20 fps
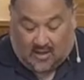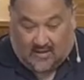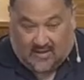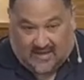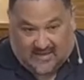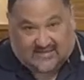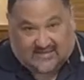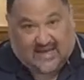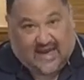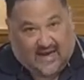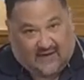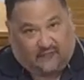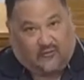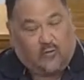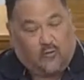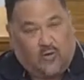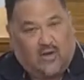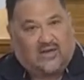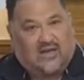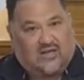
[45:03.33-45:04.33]
Is
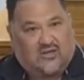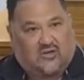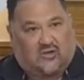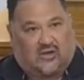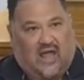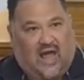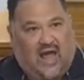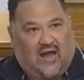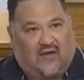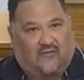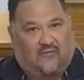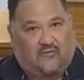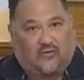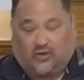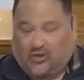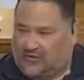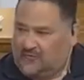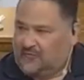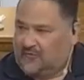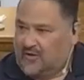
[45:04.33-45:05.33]
everyone in your life
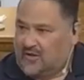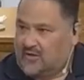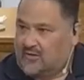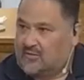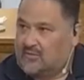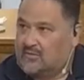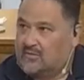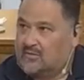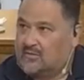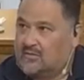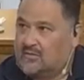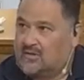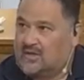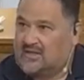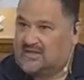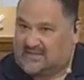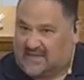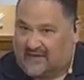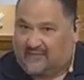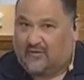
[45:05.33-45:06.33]
good for you?
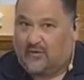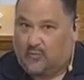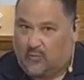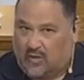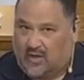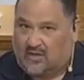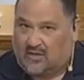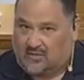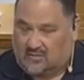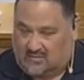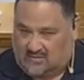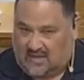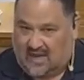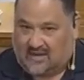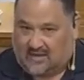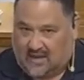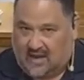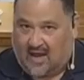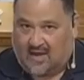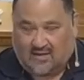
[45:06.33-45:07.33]
Is everyone
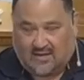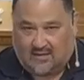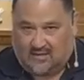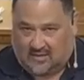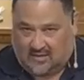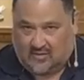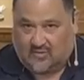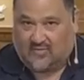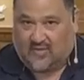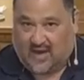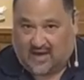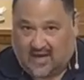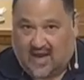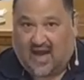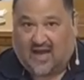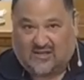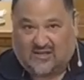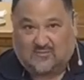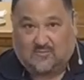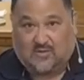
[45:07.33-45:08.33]
that God, you know, that
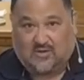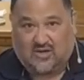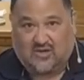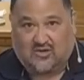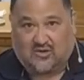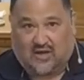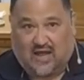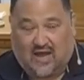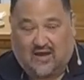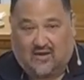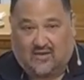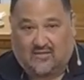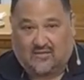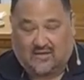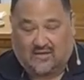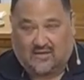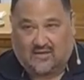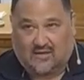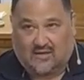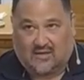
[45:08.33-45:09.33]
God has put in your life,
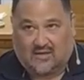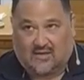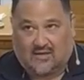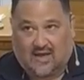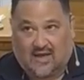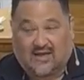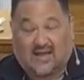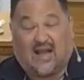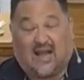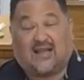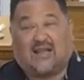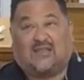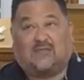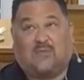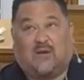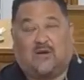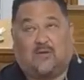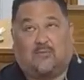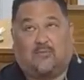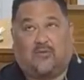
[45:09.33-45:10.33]
I guess
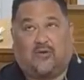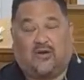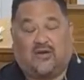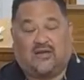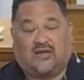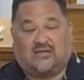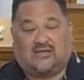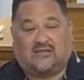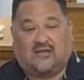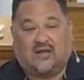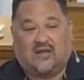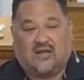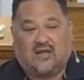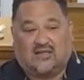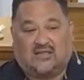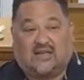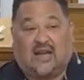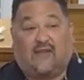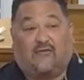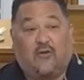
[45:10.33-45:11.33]
better put is
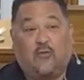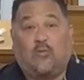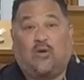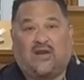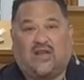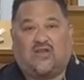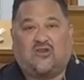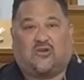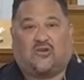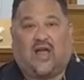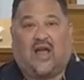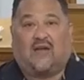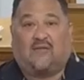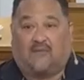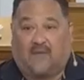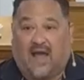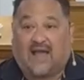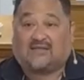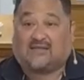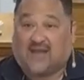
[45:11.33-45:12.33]
everyone in your
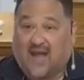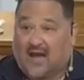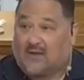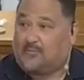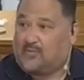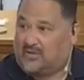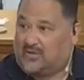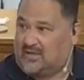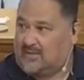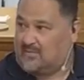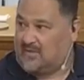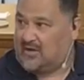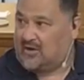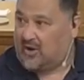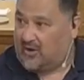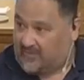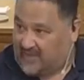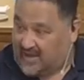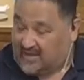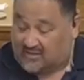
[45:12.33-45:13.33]
life, has God put them there?
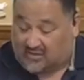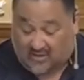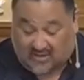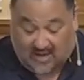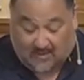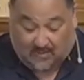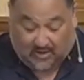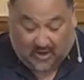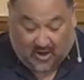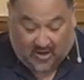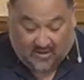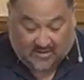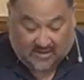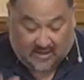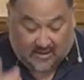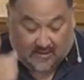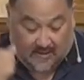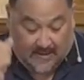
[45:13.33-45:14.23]
Do they belong there?